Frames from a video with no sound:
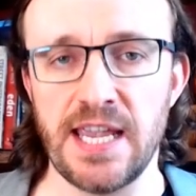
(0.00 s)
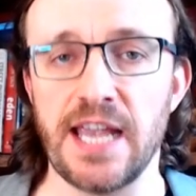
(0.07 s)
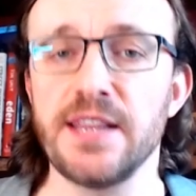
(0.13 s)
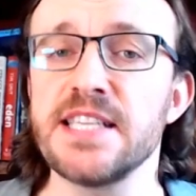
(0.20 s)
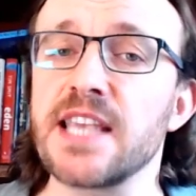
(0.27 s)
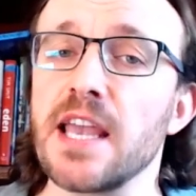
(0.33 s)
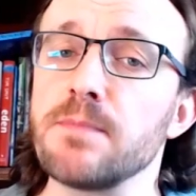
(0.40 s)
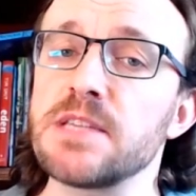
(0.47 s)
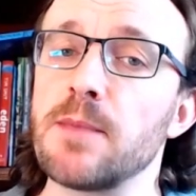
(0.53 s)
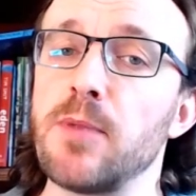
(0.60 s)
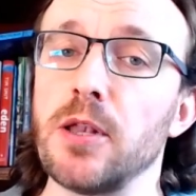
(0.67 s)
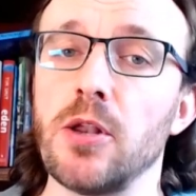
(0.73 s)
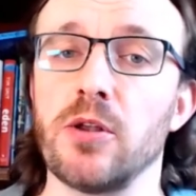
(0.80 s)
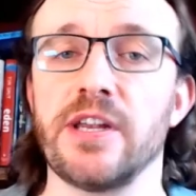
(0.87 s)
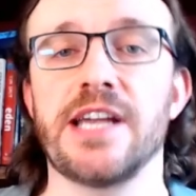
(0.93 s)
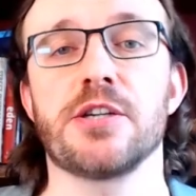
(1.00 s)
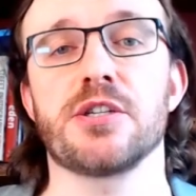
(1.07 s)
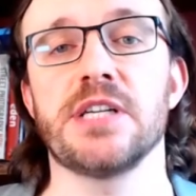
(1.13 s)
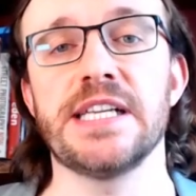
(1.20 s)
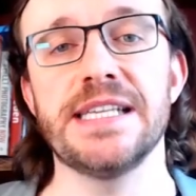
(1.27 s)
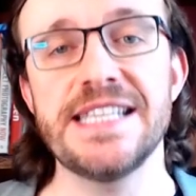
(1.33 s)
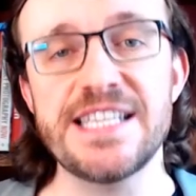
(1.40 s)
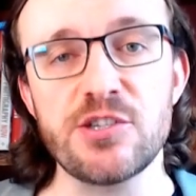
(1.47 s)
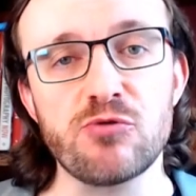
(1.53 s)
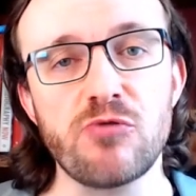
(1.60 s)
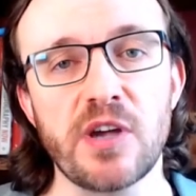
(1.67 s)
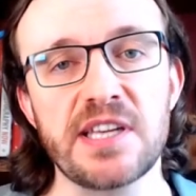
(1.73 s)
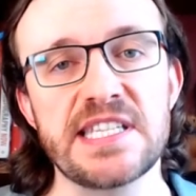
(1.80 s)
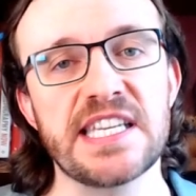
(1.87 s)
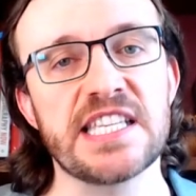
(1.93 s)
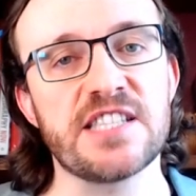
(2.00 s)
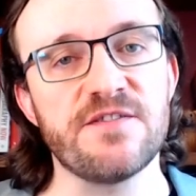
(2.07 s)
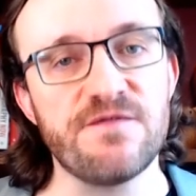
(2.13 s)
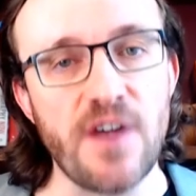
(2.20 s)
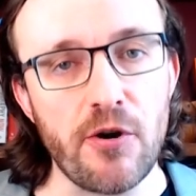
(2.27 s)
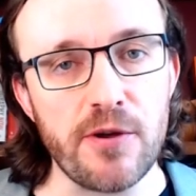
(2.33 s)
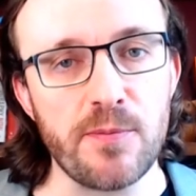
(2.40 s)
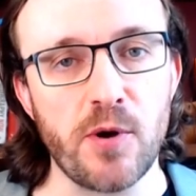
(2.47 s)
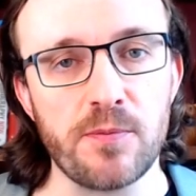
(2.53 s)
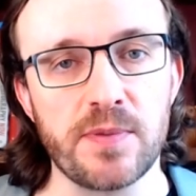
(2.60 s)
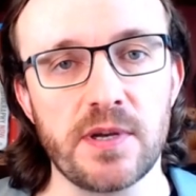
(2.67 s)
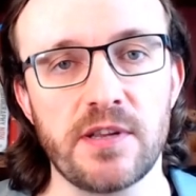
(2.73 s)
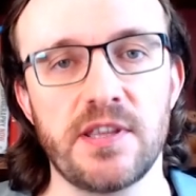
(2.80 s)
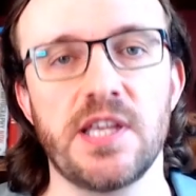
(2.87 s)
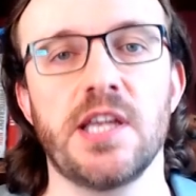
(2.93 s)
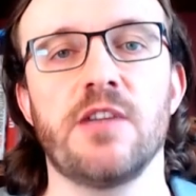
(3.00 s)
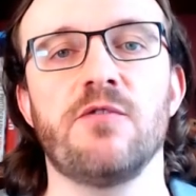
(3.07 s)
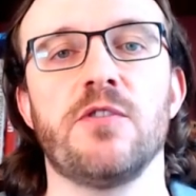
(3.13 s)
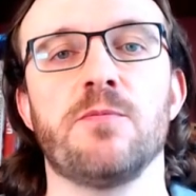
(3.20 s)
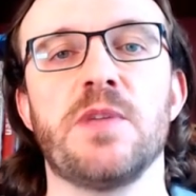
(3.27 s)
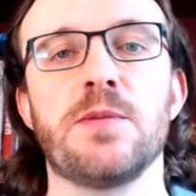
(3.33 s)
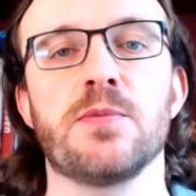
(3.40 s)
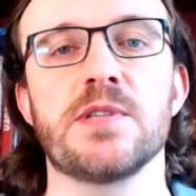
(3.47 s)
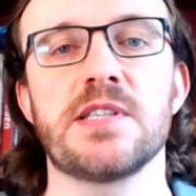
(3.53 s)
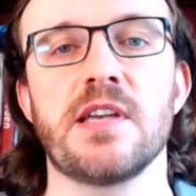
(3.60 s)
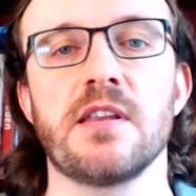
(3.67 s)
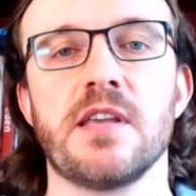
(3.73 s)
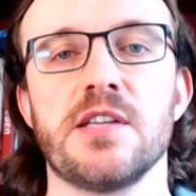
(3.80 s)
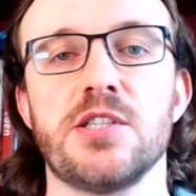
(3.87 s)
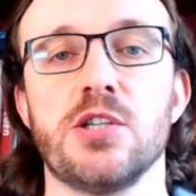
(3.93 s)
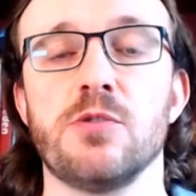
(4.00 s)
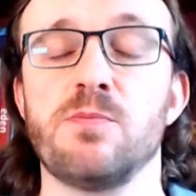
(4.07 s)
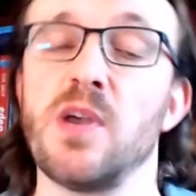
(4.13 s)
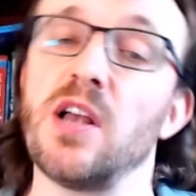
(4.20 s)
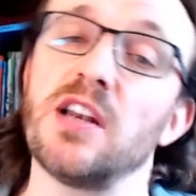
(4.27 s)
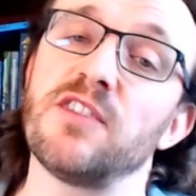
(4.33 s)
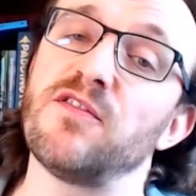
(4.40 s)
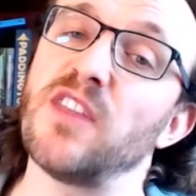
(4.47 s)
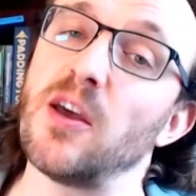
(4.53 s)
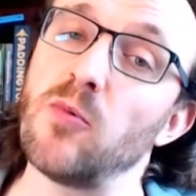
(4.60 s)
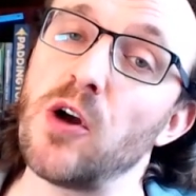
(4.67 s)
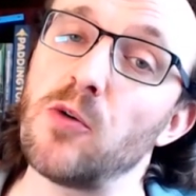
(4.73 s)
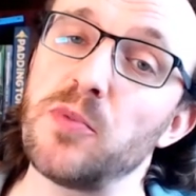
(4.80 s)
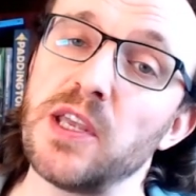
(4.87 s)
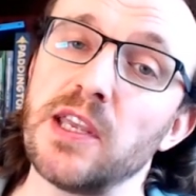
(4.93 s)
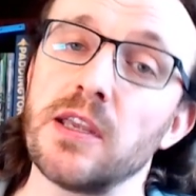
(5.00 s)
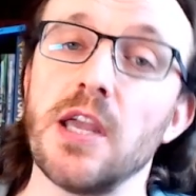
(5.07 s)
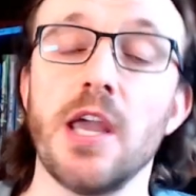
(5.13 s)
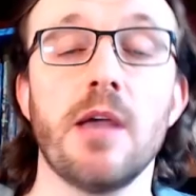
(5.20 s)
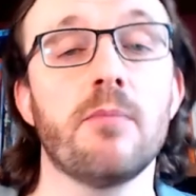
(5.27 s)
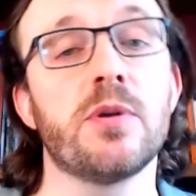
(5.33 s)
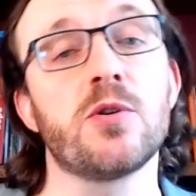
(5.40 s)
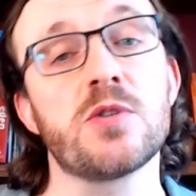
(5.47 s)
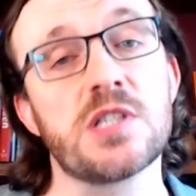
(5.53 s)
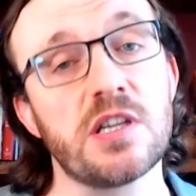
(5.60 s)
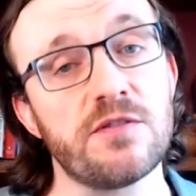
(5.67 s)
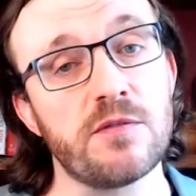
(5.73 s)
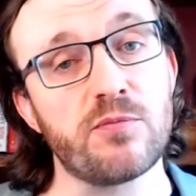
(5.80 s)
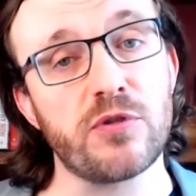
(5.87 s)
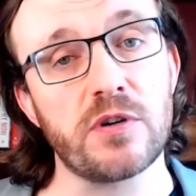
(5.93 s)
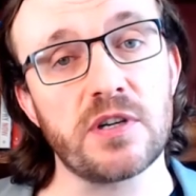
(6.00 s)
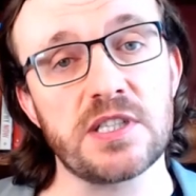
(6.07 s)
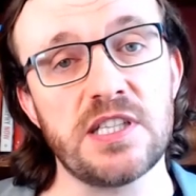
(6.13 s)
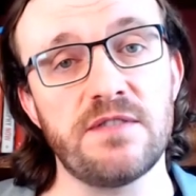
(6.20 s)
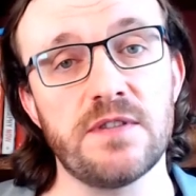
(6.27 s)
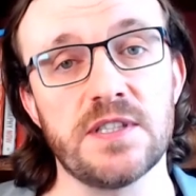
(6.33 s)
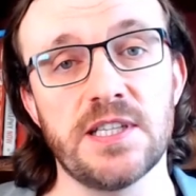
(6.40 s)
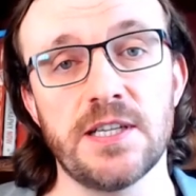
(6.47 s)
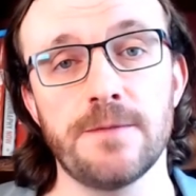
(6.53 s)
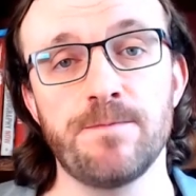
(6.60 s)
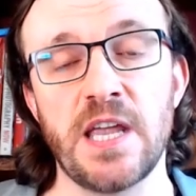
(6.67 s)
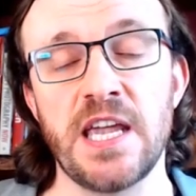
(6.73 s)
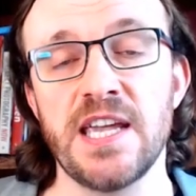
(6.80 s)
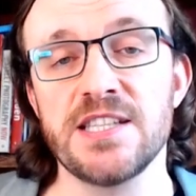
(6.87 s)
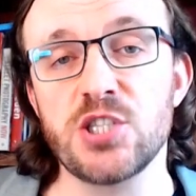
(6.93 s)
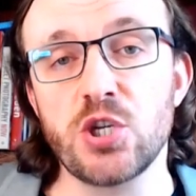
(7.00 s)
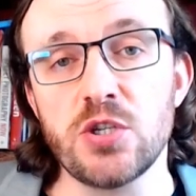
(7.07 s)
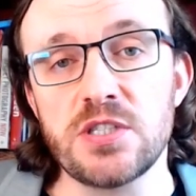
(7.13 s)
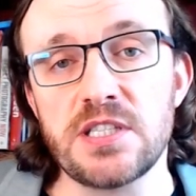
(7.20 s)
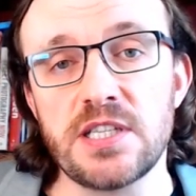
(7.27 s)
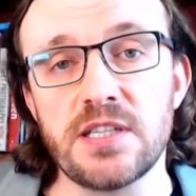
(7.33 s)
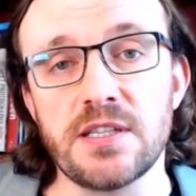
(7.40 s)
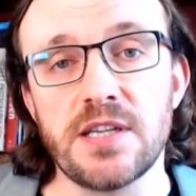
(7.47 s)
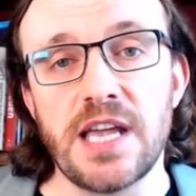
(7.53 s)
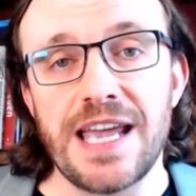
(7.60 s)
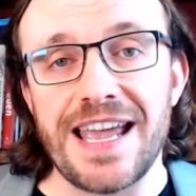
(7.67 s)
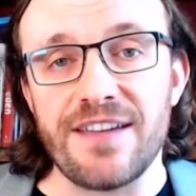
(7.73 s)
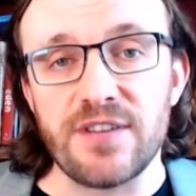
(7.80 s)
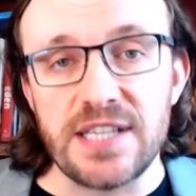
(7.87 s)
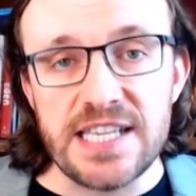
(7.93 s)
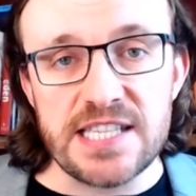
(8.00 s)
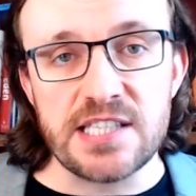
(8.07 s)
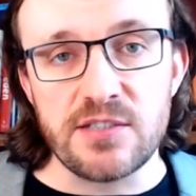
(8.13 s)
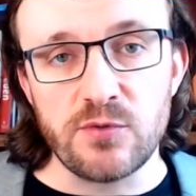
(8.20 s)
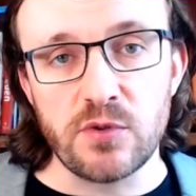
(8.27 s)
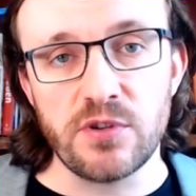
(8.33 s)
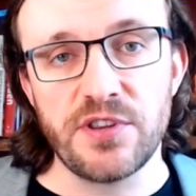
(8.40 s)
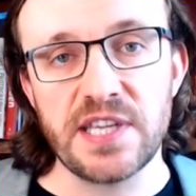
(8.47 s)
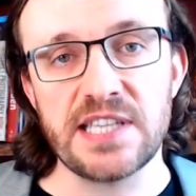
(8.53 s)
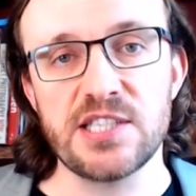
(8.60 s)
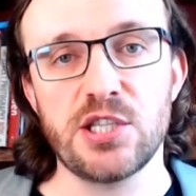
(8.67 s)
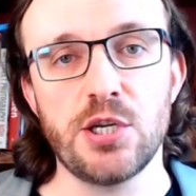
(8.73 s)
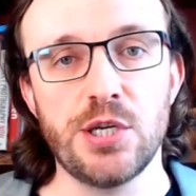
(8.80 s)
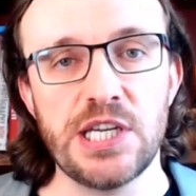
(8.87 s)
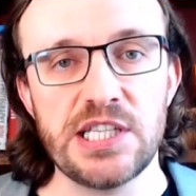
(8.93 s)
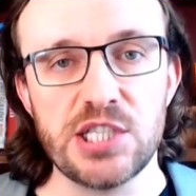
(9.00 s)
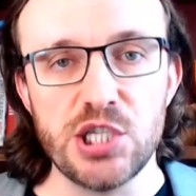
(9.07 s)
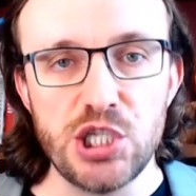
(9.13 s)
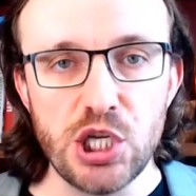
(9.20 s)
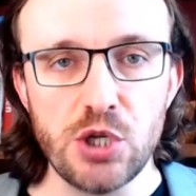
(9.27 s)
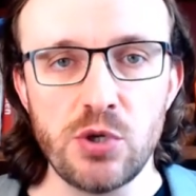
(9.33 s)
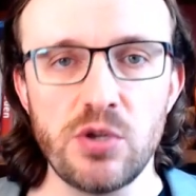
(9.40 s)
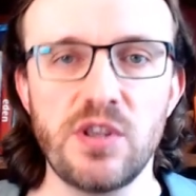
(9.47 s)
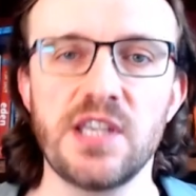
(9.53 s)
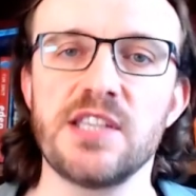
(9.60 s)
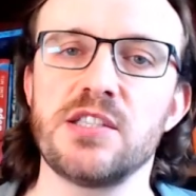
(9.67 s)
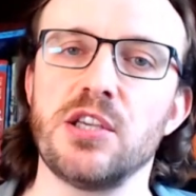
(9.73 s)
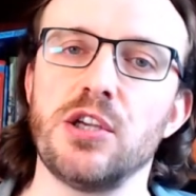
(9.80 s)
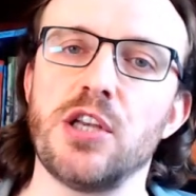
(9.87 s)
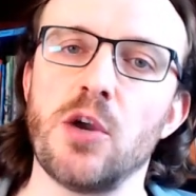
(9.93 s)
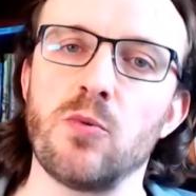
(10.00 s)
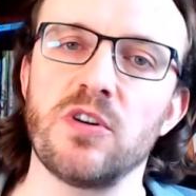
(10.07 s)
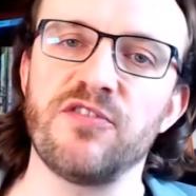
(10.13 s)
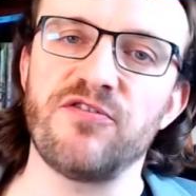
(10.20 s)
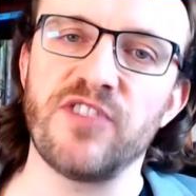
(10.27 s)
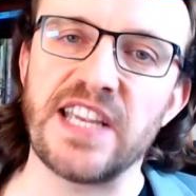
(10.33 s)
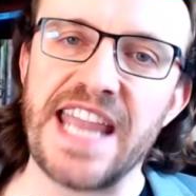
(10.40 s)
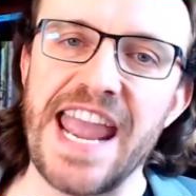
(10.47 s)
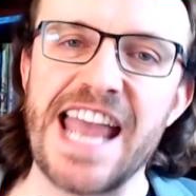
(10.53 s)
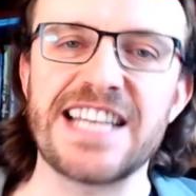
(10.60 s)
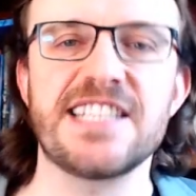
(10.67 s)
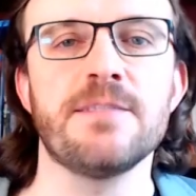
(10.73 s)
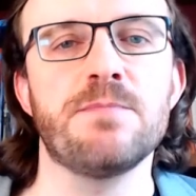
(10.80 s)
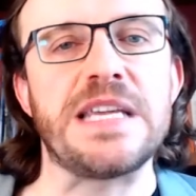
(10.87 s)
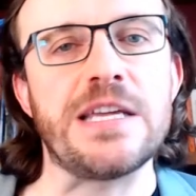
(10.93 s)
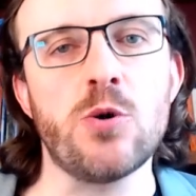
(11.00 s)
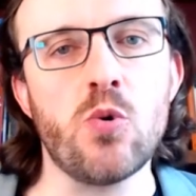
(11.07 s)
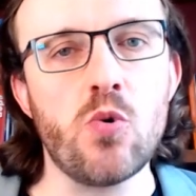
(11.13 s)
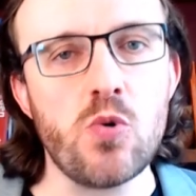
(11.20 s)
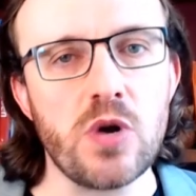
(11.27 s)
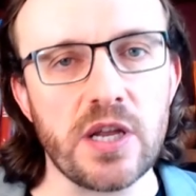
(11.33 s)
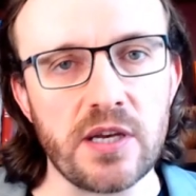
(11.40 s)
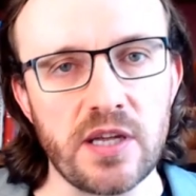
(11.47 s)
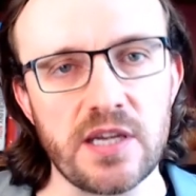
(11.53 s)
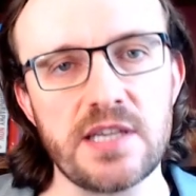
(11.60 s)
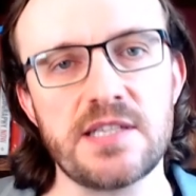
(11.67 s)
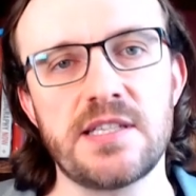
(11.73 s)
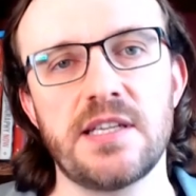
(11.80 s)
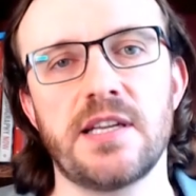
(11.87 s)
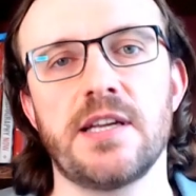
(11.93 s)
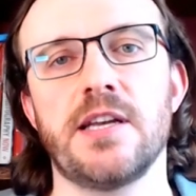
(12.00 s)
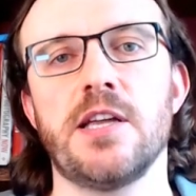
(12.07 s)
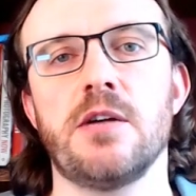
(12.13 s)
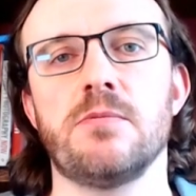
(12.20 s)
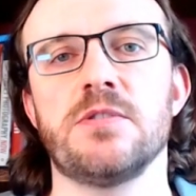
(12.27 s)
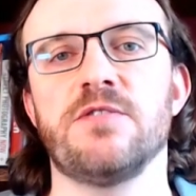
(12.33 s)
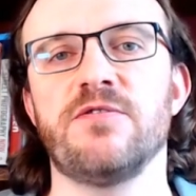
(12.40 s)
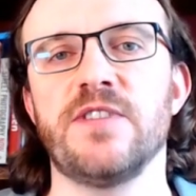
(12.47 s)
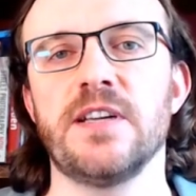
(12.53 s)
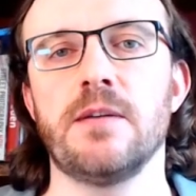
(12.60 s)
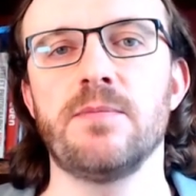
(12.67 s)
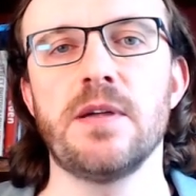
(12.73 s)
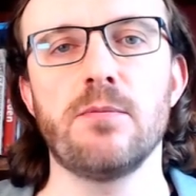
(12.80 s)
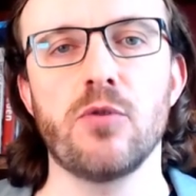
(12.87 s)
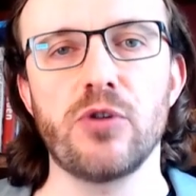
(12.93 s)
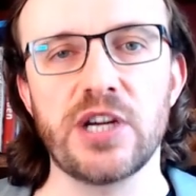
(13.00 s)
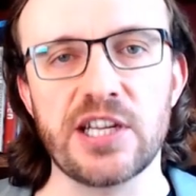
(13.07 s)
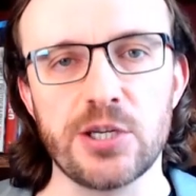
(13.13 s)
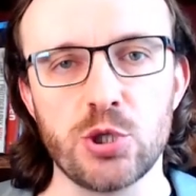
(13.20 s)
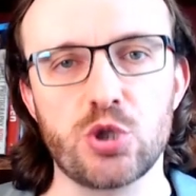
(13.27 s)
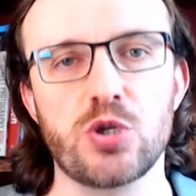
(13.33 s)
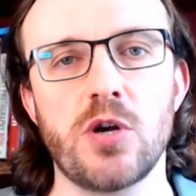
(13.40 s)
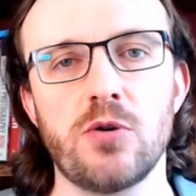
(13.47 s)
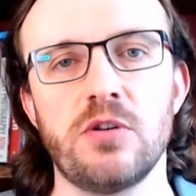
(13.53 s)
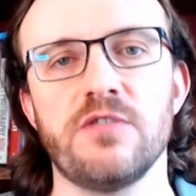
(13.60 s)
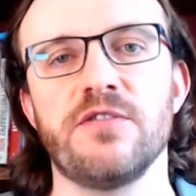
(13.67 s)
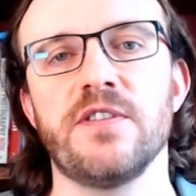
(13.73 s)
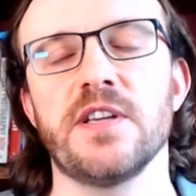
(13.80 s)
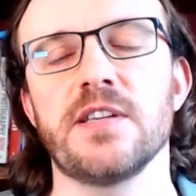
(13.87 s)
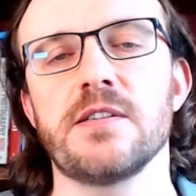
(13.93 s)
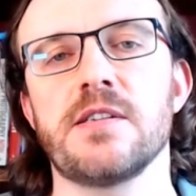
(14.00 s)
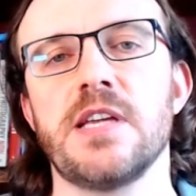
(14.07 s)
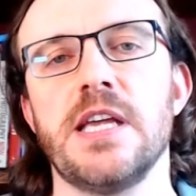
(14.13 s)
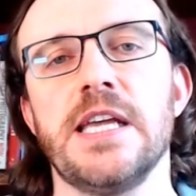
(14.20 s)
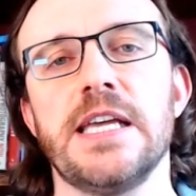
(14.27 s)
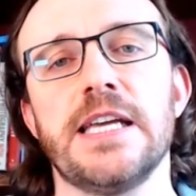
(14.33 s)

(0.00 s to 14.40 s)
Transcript: And this comes up a lot actually. List writing is a very popular thing that people say they do, partly for their well-being, but also for productivity. It's good to have a list of all the things that you need to do, things that you don't want to forget, to be organized. It can help to feel a bit more in control of things.